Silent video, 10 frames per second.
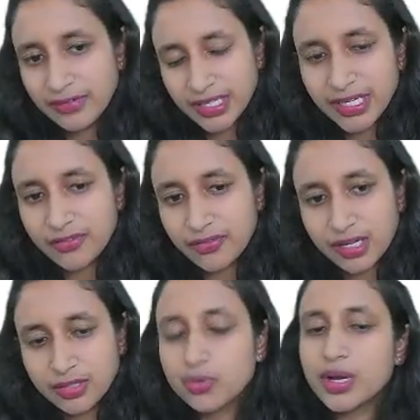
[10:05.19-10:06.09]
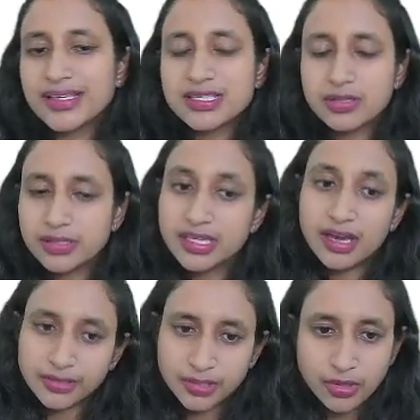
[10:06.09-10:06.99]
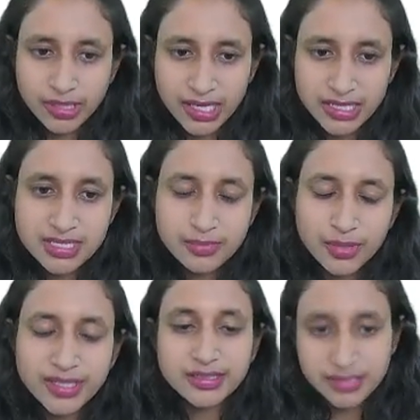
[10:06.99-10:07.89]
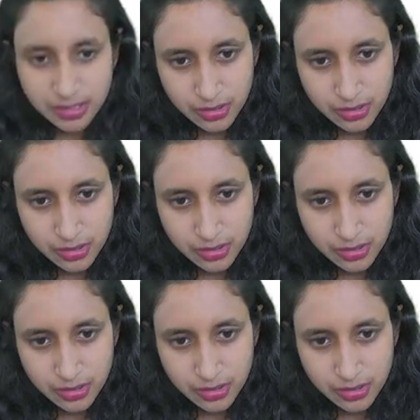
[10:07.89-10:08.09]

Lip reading: very difficult to isolate the other organism when it is